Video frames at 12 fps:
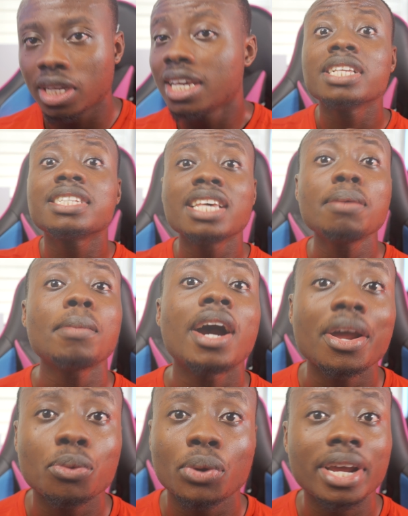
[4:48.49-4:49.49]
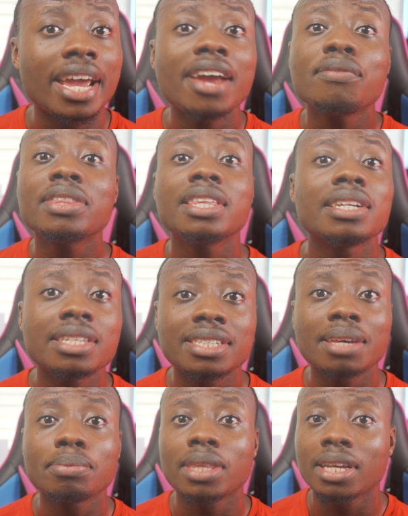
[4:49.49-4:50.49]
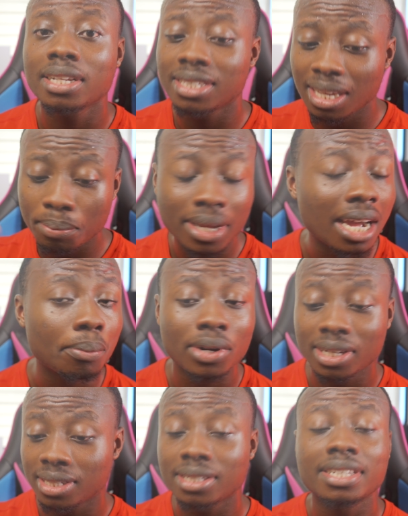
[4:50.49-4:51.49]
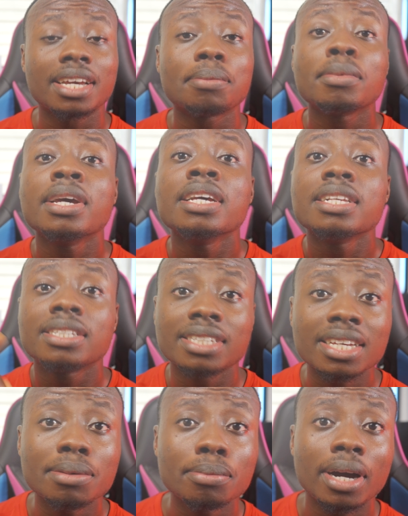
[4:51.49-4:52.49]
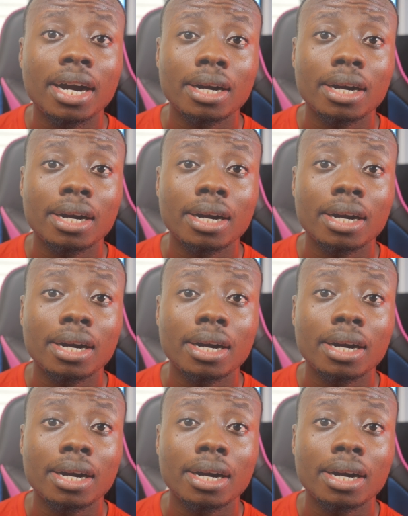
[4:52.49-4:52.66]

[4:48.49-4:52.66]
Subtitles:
The same hardware, everything the same thing, same camera system, same